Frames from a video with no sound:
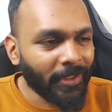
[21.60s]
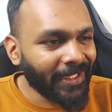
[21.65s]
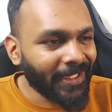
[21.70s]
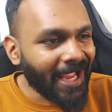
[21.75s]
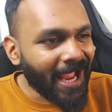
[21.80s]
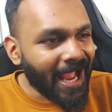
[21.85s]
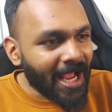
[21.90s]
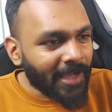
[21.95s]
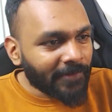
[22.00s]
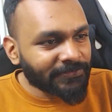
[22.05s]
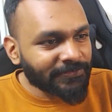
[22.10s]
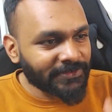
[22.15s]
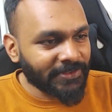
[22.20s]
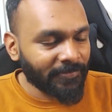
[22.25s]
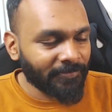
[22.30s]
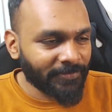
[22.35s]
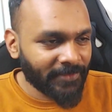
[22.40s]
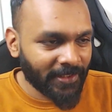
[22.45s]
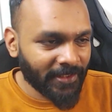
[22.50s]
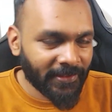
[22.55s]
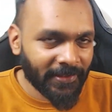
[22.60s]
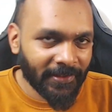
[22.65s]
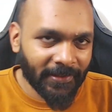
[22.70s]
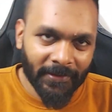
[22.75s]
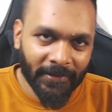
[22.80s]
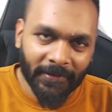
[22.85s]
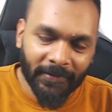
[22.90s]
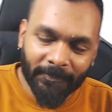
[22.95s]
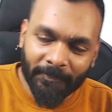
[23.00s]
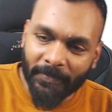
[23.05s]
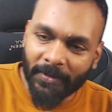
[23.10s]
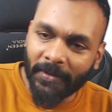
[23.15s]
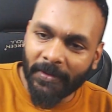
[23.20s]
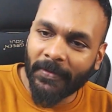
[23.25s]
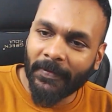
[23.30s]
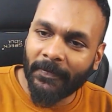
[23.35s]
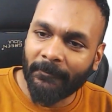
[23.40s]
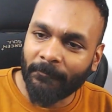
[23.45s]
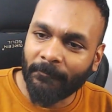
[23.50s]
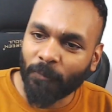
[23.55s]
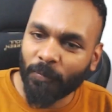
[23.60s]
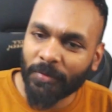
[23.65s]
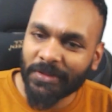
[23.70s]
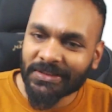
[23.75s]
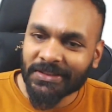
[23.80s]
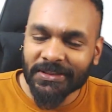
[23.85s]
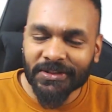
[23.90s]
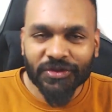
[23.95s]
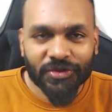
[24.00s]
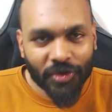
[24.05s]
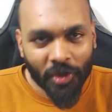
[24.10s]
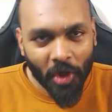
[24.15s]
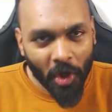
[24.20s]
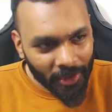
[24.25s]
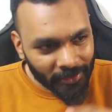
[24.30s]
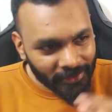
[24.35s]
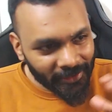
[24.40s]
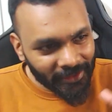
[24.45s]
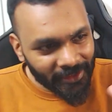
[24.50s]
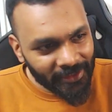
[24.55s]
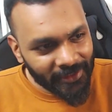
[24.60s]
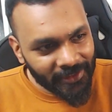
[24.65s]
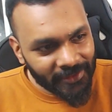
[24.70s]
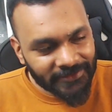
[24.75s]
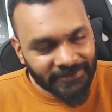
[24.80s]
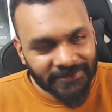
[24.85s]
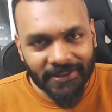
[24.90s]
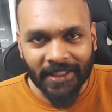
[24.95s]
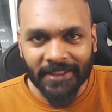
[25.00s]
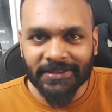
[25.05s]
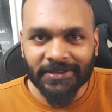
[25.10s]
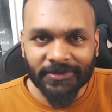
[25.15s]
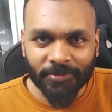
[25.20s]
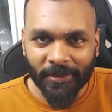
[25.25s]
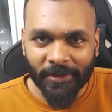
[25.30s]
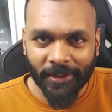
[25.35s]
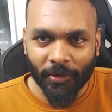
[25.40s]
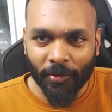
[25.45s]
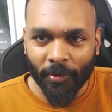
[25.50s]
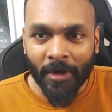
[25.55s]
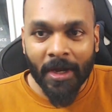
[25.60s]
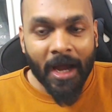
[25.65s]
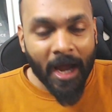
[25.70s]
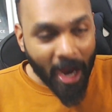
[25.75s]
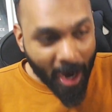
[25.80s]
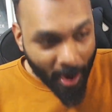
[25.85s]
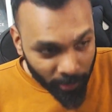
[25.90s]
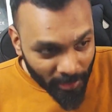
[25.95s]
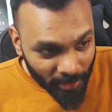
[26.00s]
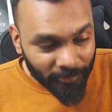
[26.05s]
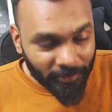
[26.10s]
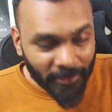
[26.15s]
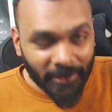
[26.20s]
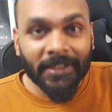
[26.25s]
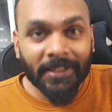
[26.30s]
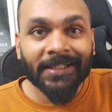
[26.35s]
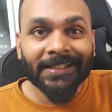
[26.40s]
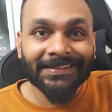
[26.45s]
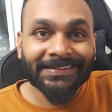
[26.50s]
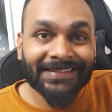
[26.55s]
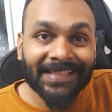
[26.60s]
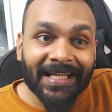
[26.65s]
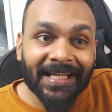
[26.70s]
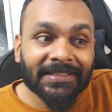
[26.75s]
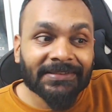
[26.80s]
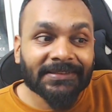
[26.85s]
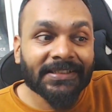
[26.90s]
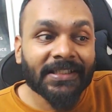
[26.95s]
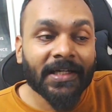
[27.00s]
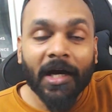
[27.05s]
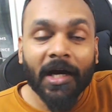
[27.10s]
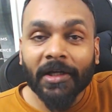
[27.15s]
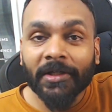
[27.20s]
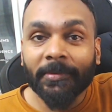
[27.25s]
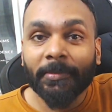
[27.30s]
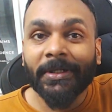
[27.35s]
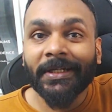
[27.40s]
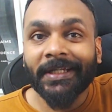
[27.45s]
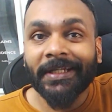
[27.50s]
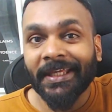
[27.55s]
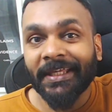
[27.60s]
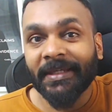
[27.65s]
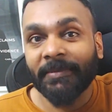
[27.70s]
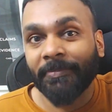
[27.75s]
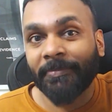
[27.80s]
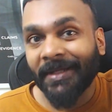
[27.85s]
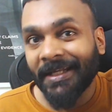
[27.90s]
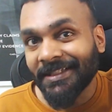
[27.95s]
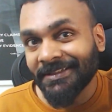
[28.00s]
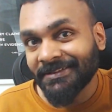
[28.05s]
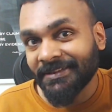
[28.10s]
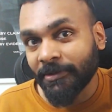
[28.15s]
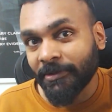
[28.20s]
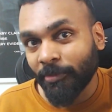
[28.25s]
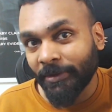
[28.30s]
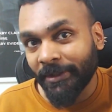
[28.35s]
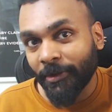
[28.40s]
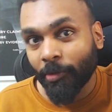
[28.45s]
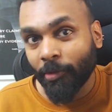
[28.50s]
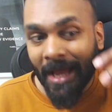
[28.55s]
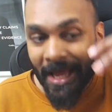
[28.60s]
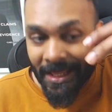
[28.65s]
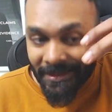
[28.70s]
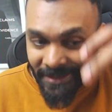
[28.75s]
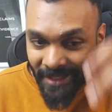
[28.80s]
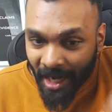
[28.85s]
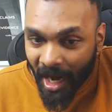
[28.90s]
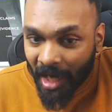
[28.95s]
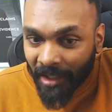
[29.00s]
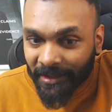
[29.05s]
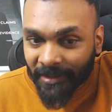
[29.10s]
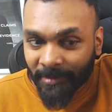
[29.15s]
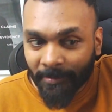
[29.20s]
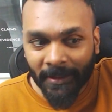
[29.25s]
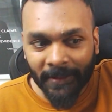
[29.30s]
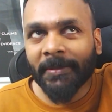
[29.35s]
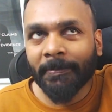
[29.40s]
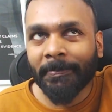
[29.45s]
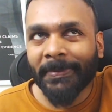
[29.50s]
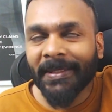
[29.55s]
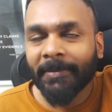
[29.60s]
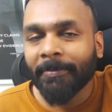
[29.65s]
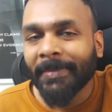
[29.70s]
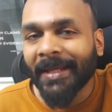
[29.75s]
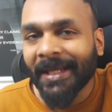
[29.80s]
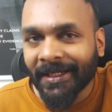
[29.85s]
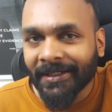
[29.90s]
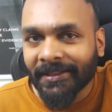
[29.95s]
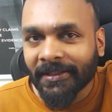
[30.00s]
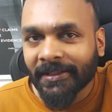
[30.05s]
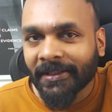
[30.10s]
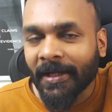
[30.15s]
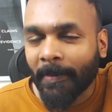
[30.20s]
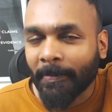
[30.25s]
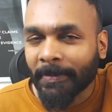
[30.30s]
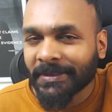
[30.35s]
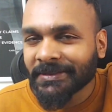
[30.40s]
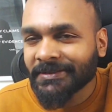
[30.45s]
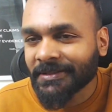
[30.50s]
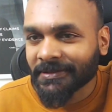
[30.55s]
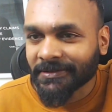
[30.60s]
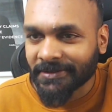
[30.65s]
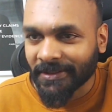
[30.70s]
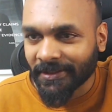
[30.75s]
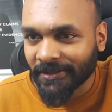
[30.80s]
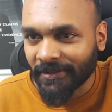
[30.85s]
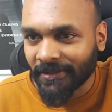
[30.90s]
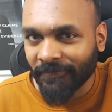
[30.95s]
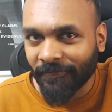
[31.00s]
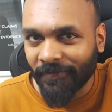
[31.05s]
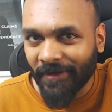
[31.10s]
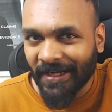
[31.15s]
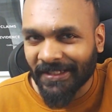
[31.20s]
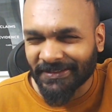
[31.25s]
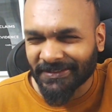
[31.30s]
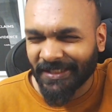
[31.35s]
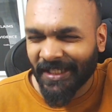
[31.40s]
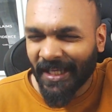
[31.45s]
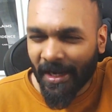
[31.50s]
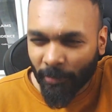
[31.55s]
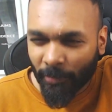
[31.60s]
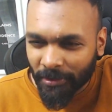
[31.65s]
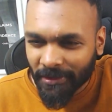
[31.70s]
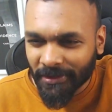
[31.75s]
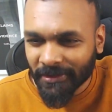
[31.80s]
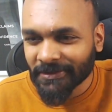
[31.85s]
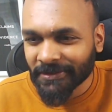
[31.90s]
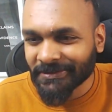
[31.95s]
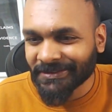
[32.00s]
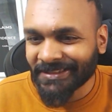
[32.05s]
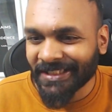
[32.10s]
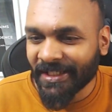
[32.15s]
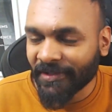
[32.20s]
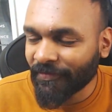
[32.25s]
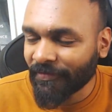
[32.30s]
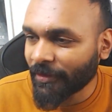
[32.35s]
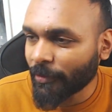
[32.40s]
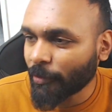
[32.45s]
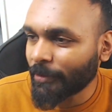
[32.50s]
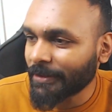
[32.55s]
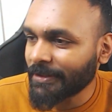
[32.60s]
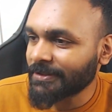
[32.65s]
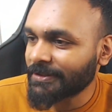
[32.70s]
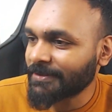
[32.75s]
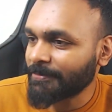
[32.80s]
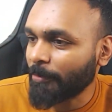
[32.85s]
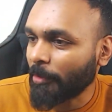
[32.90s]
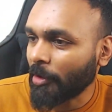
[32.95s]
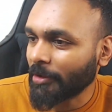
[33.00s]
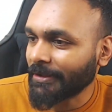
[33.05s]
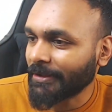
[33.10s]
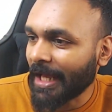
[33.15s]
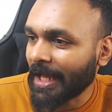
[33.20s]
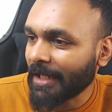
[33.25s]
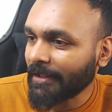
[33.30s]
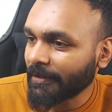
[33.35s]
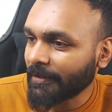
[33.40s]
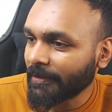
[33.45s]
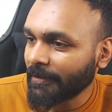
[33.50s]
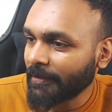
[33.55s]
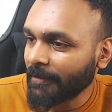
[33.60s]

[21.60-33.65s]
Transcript: have something here uh, which is not really a science video. However, there is an argument taking place in the video and the argument being made commits a certain fallacy. I want to see if you can spot that.